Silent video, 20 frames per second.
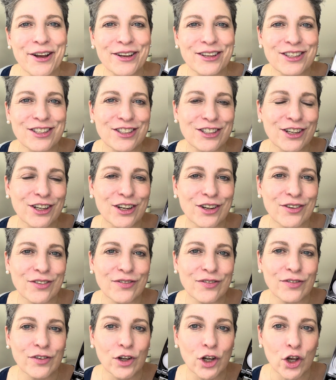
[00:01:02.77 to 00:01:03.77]
sort
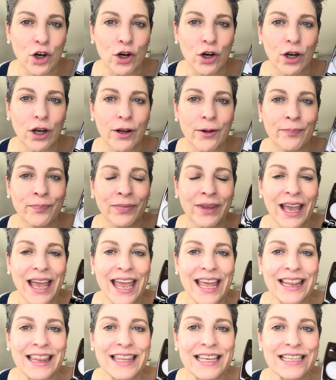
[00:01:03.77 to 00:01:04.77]
of look.
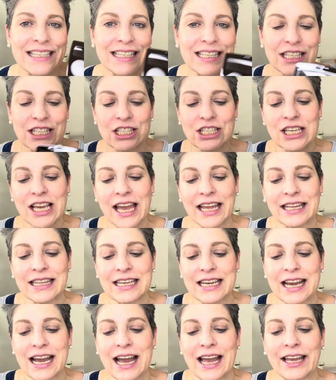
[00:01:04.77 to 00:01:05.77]
And this is
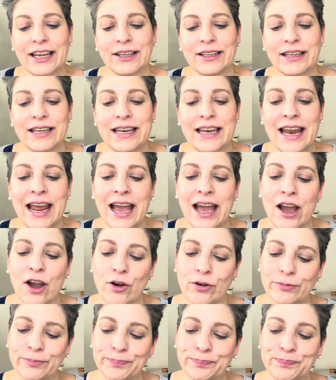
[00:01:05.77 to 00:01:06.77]
Chantecaille.
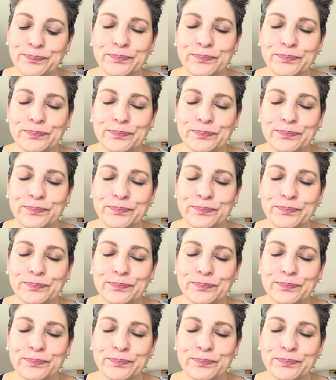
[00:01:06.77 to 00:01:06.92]
Now,